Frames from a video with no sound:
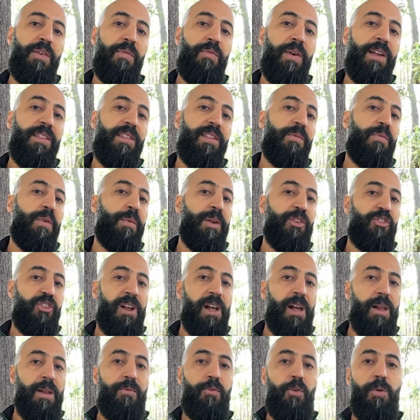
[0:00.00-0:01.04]
you find this information
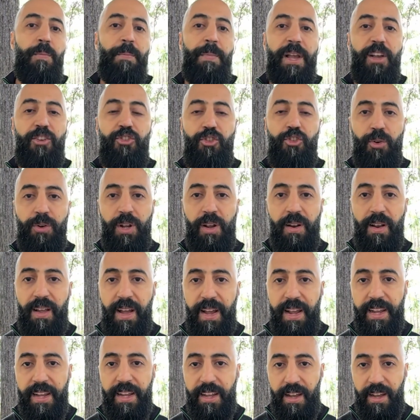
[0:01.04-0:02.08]
helpful, make sure you
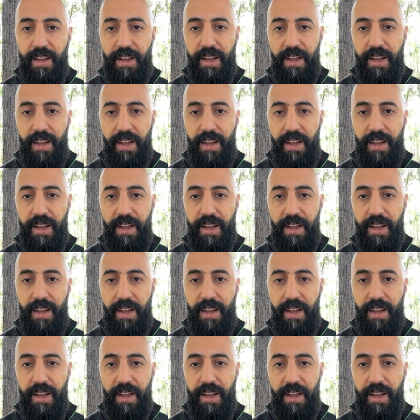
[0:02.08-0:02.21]
like